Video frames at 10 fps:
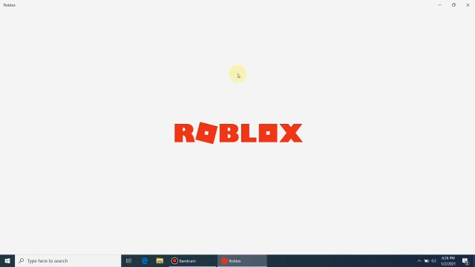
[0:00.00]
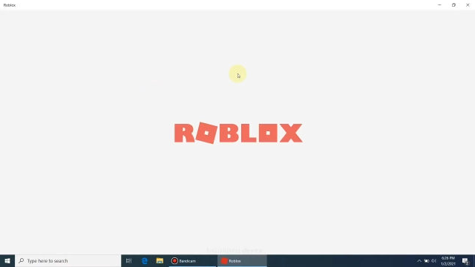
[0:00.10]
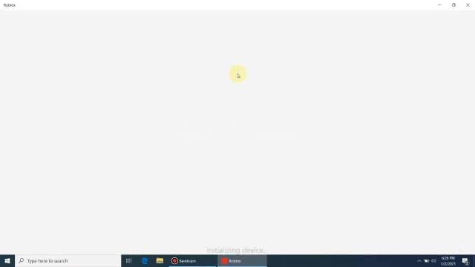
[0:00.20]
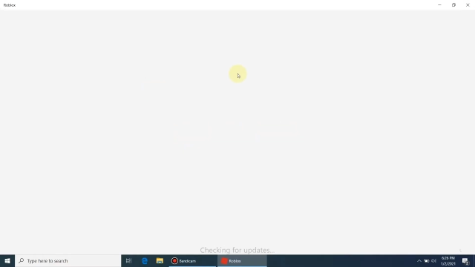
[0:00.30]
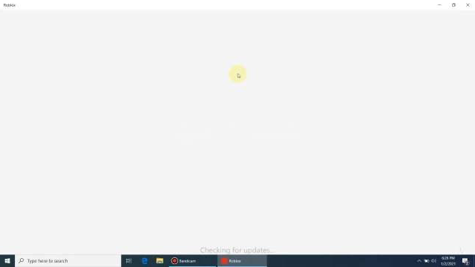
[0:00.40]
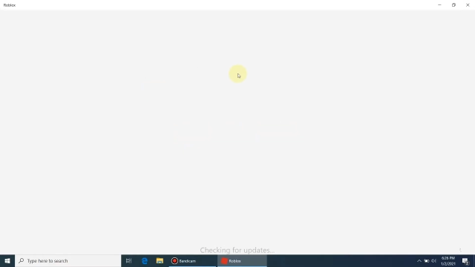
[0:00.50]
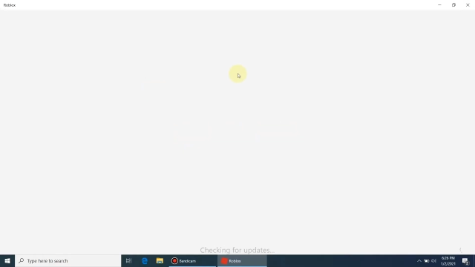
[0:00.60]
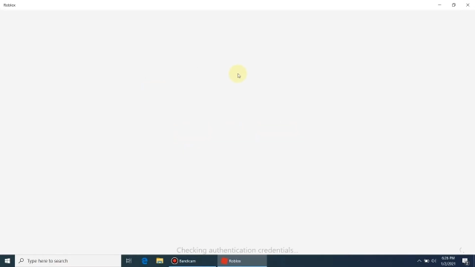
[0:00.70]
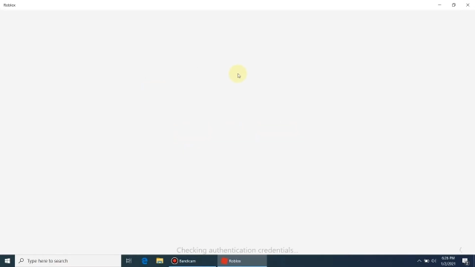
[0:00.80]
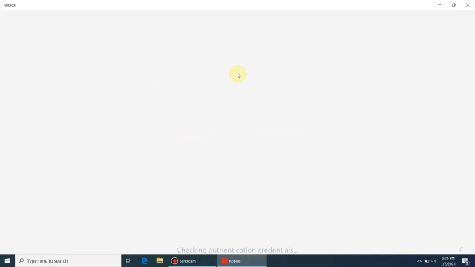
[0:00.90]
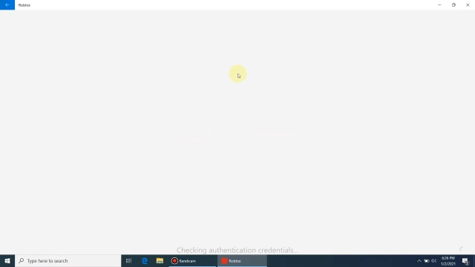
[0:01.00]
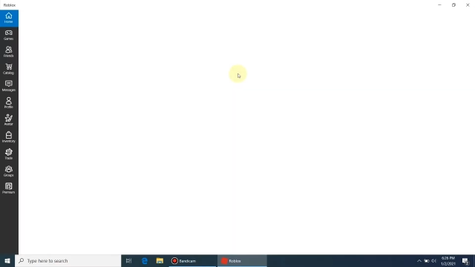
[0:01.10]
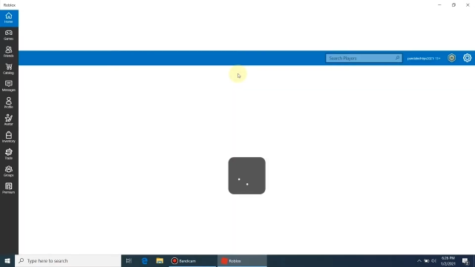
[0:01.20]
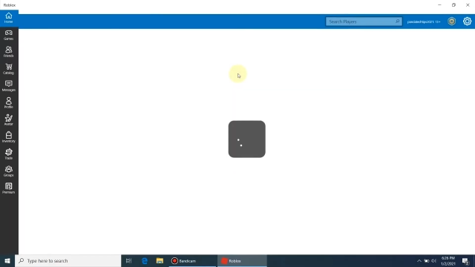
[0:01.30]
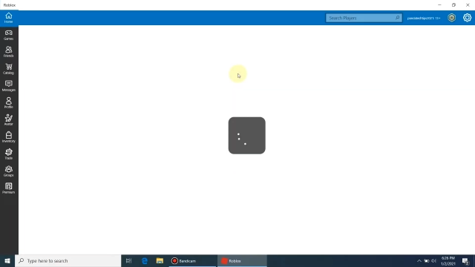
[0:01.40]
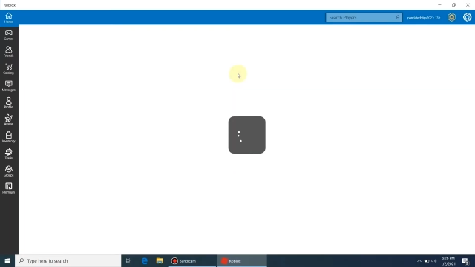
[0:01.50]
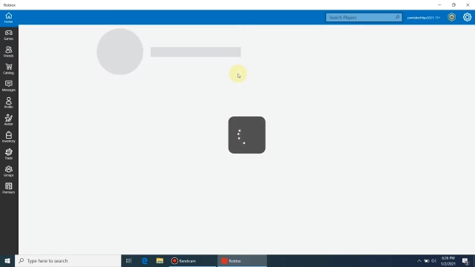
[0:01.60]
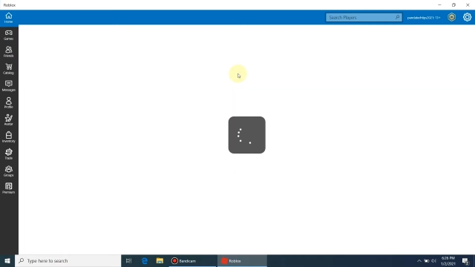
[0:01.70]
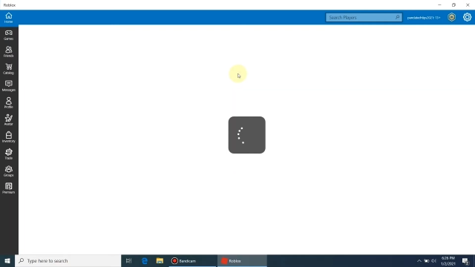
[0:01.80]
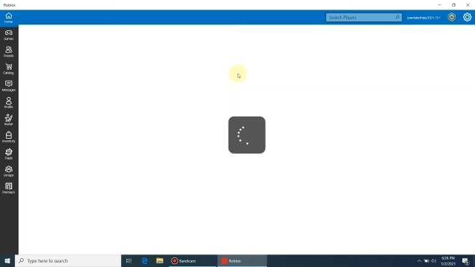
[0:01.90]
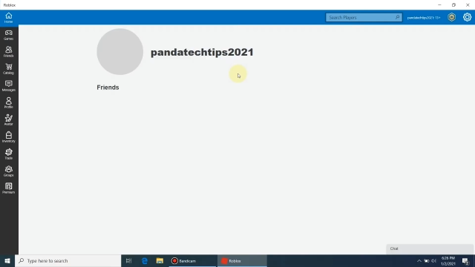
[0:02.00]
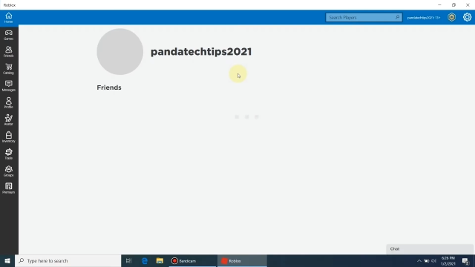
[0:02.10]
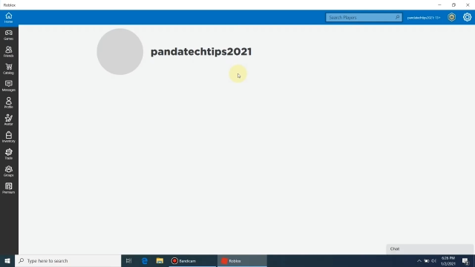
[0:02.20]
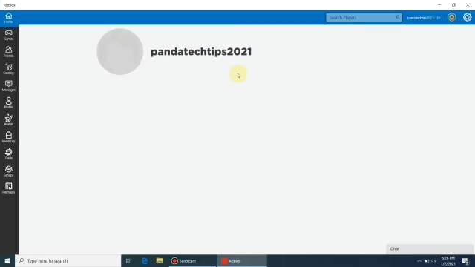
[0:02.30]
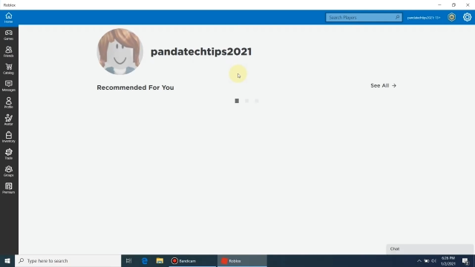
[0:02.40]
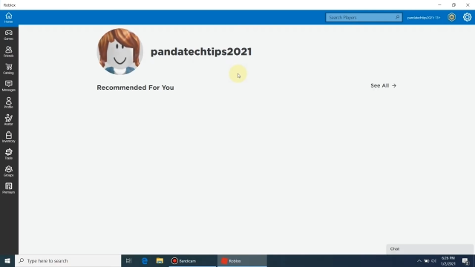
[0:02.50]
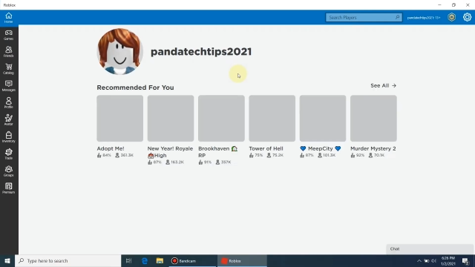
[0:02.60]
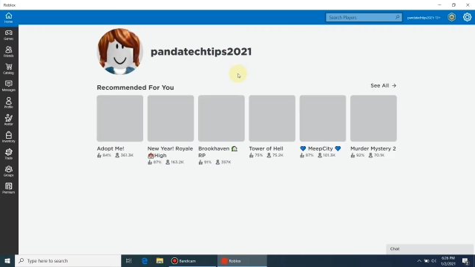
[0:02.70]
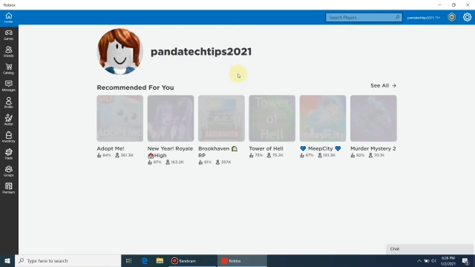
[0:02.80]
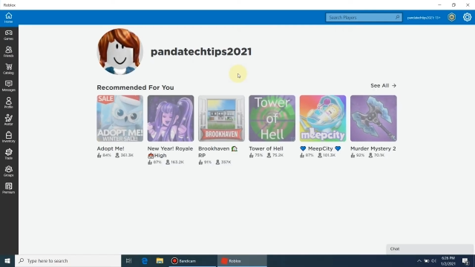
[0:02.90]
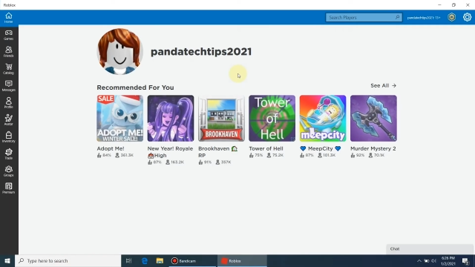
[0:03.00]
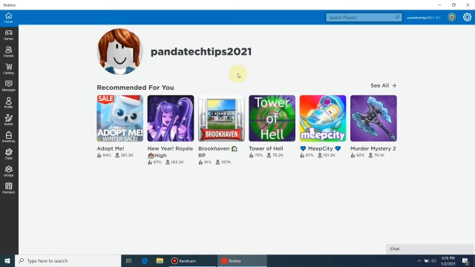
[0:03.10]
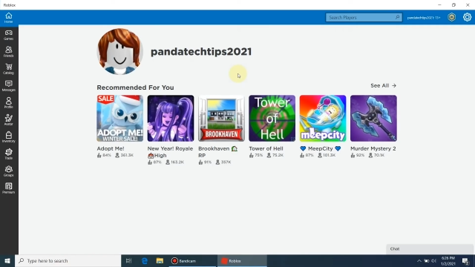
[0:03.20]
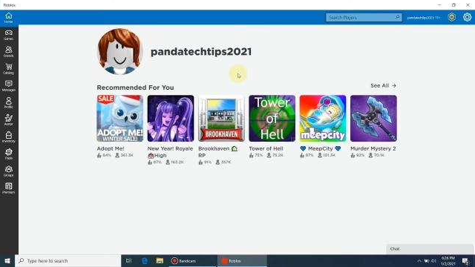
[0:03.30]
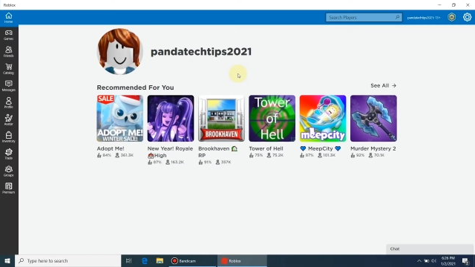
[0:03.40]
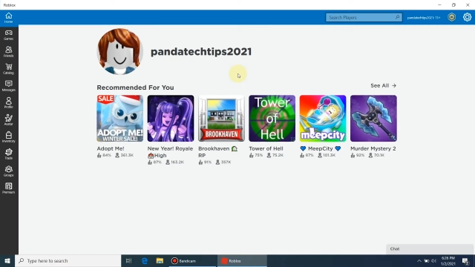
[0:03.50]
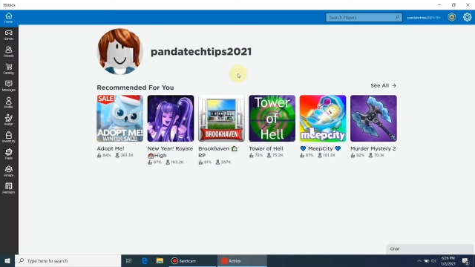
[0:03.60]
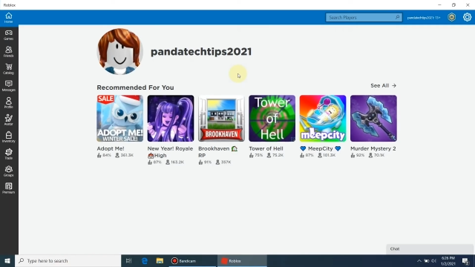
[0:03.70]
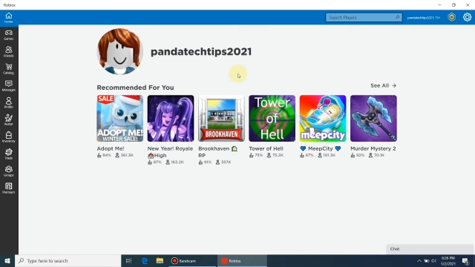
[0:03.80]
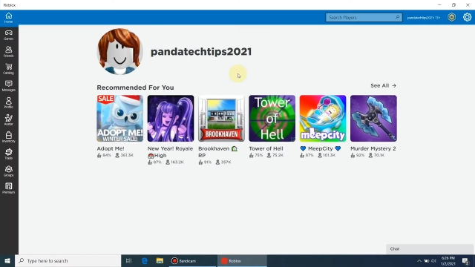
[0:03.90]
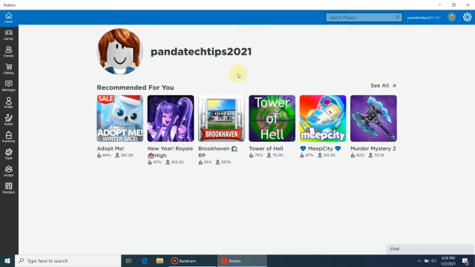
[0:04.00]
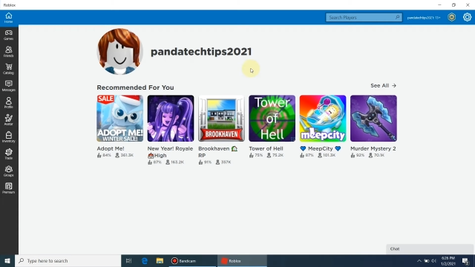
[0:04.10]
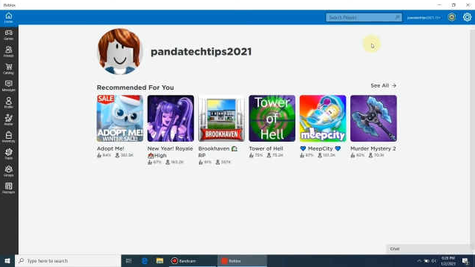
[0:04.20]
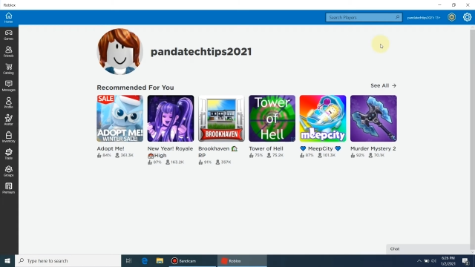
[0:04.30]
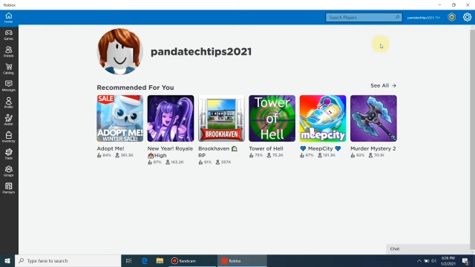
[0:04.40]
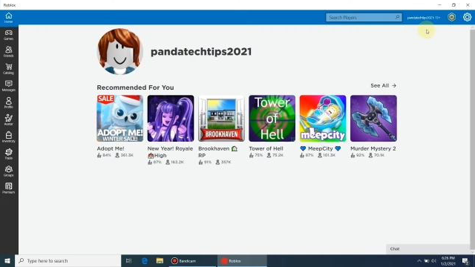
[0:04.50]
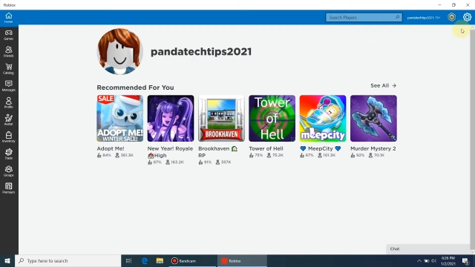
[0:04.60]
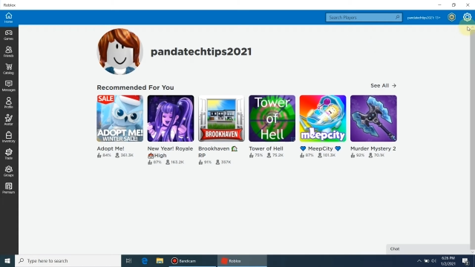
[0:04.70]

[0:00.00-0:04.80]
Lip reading: Nobody's mouth can be seen.